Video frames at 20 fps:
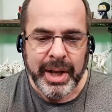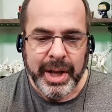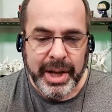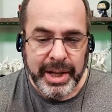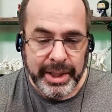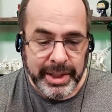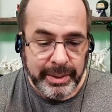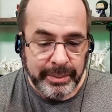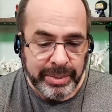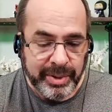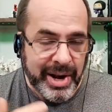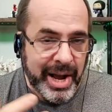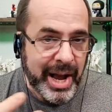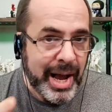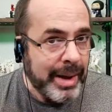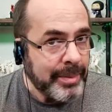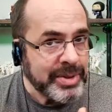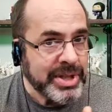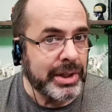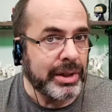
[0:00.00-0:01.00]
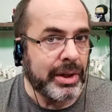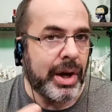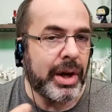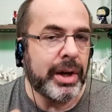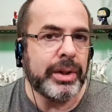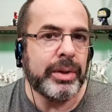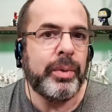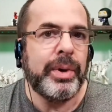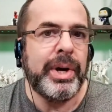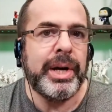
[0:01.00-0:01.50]
And then perhaps
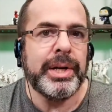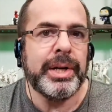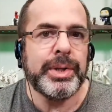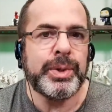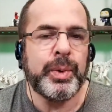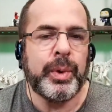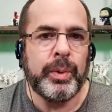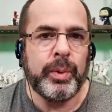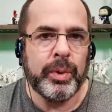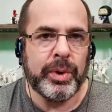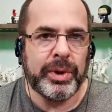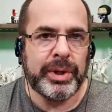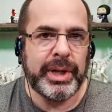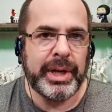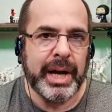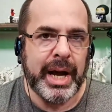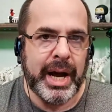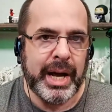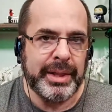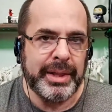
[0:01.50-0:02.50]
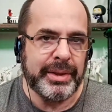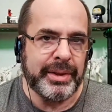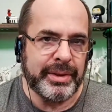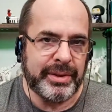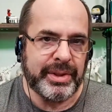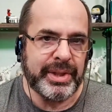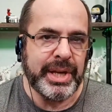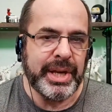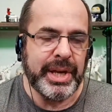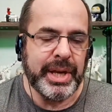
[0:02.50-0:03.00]
along the way, as we're working on the
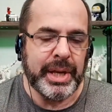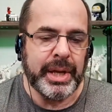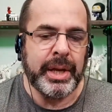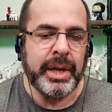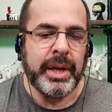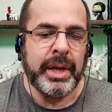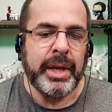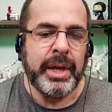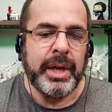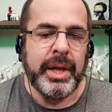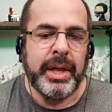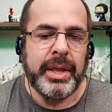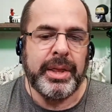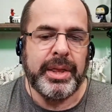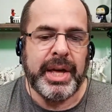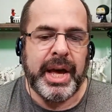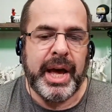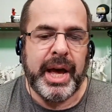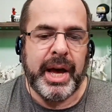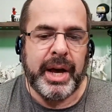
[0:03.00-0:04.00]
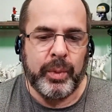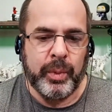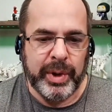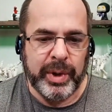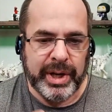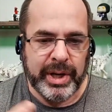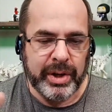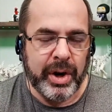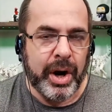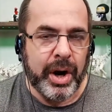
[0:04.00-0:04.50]
thing that we
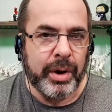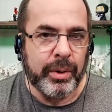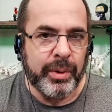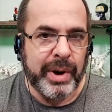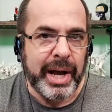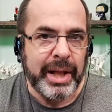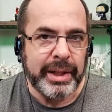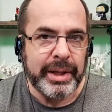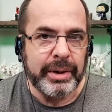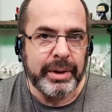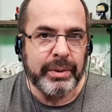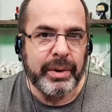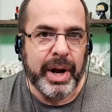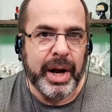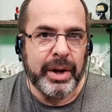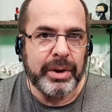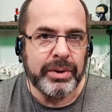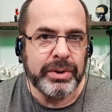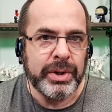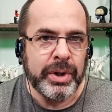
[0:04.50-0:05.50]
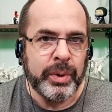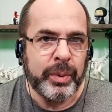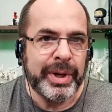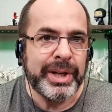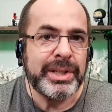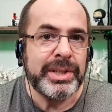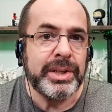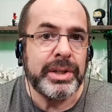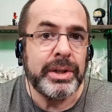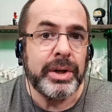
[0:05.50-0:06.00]
can all rally around, we
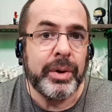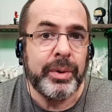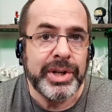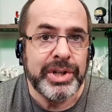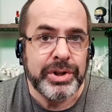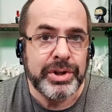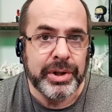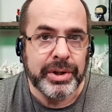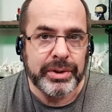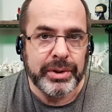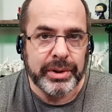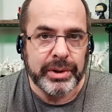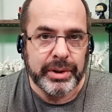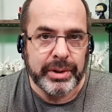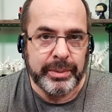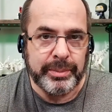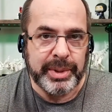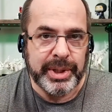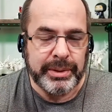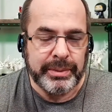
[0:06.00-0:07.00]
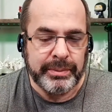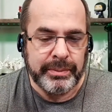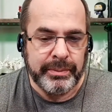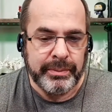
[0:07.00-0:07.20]
get to know each other a little bit.